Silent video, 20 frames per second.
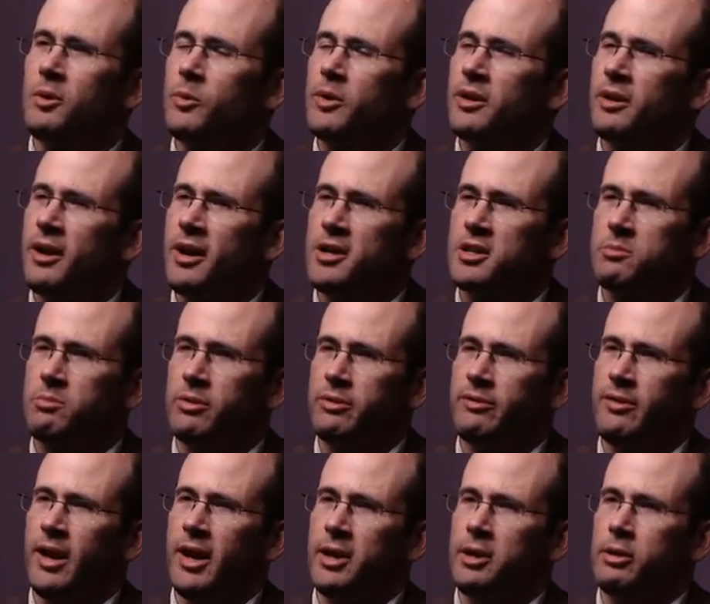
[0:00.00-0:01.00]
realizable
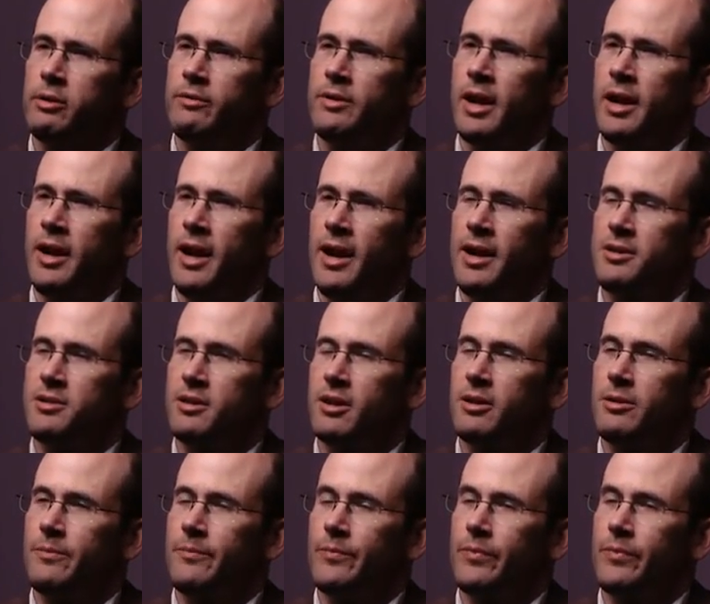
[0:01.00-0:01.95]
value of that asset?